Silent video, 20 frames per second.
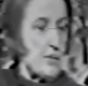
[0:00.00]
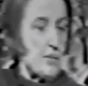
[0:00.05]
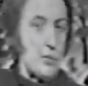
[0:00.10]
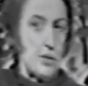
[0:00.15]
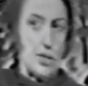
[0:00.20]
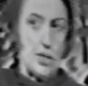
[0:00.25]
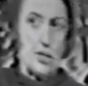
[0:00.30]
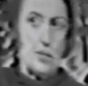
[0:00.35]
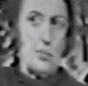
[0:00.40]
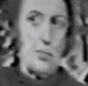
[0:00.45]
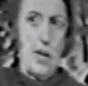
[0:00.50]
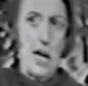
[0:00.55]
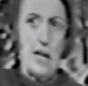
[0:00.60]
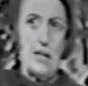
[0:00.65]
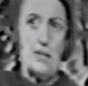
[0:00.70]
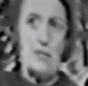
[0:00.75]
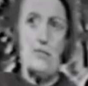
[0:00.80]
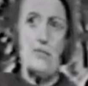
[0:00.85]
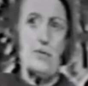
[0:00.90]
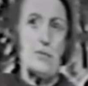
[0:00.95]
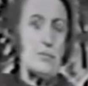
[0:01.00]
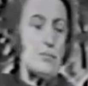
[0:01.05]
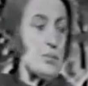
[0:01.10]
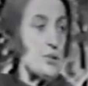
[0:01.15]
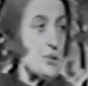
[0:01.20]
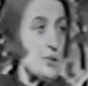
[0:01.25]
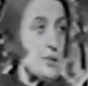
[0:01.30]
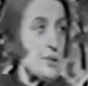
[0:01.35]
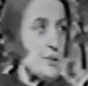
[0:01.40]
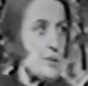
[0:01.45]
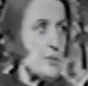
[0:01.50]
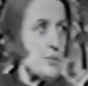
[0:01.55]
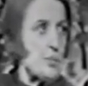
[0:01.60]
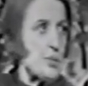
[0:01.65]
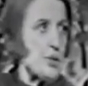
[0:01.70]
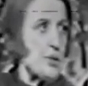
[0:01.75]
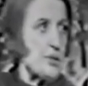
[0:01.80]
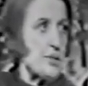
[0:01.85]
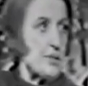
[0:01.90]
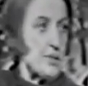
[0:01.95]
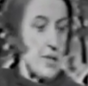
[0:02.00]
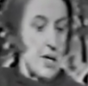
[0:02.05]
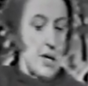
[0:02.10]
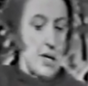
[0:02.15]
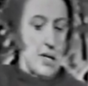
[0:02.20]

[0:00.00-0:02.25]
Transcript: which is passed from person to person.